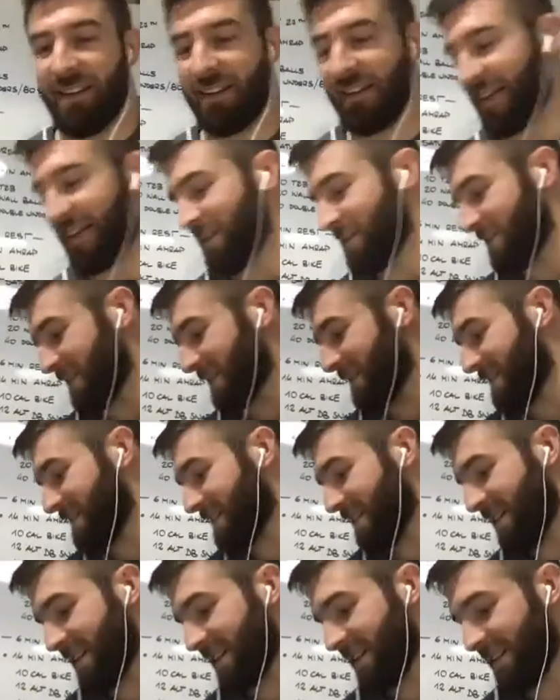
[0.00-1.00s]
I was gonna
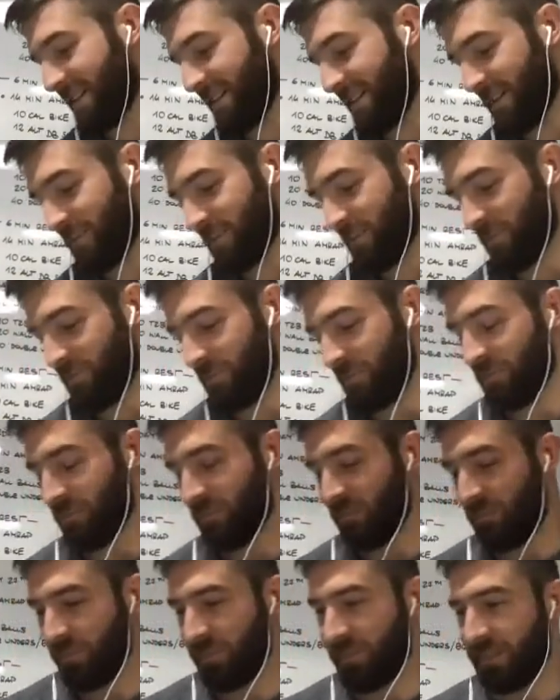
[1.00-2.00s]
say
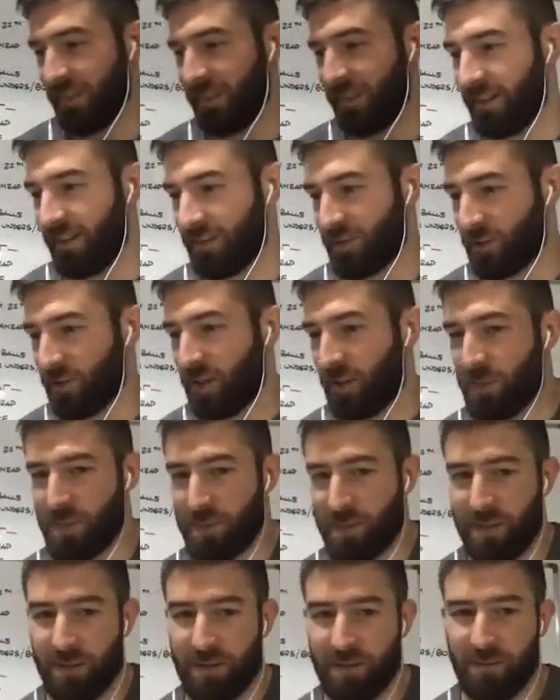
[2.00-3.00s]
sure that must
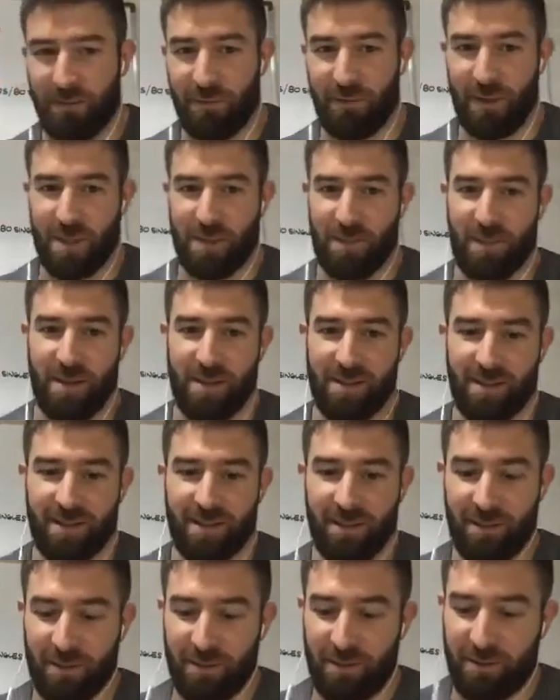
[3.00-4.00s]
be the first person
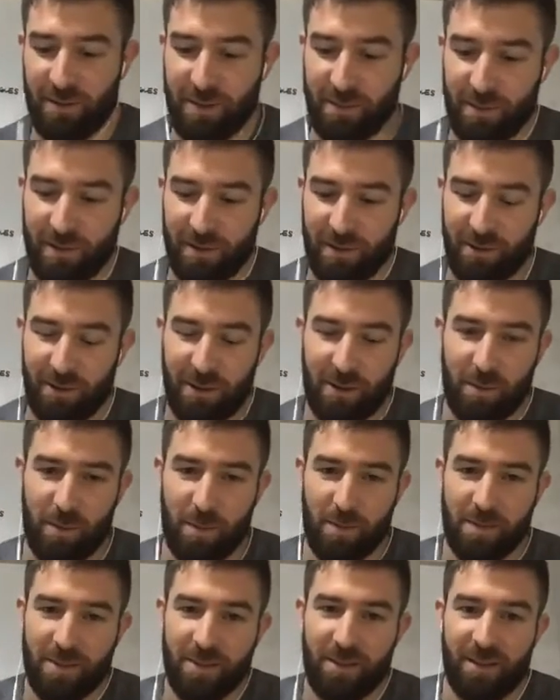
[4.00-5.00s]
to do 3, but Corey beat
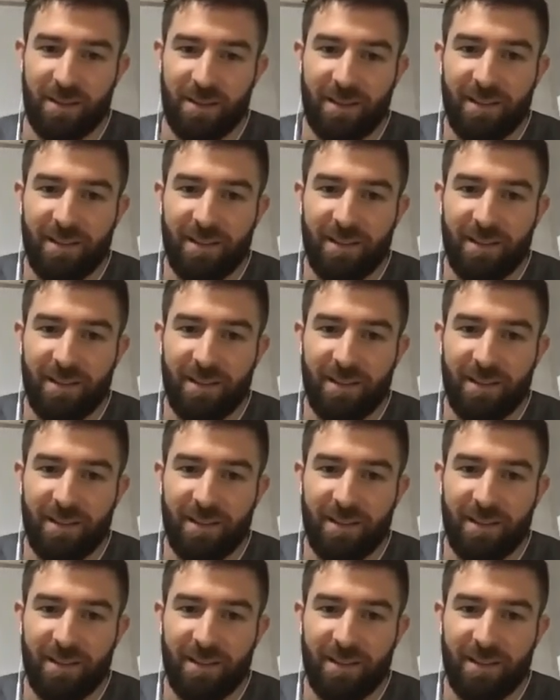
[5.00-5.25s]
me to it.